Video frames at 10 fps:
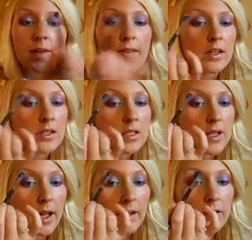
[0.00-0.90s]
and then
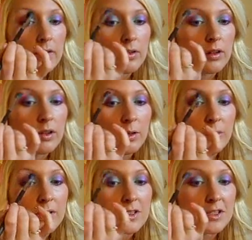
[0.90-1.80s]
just kind of
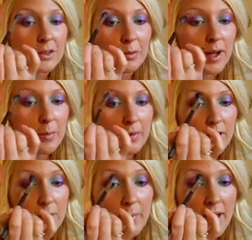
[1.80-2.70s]
windshield
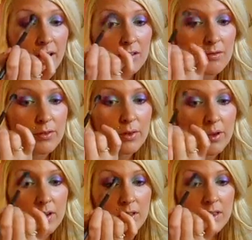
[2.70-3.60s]
wiper it back and
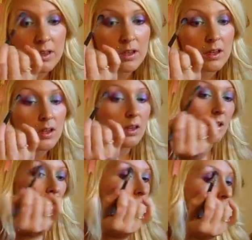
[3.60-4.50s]
forth,
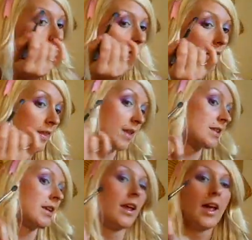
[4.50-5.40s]
and
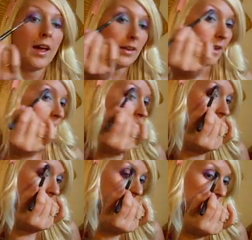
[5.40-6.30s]
that's going to add like
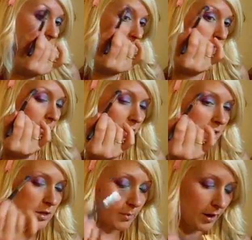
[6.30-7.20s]
a pretty
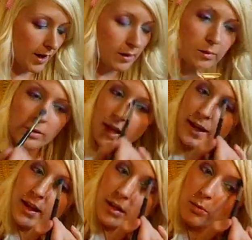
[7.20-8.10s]
shimmer. I don't
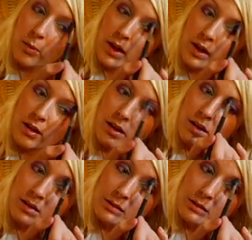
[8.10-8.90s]
like it when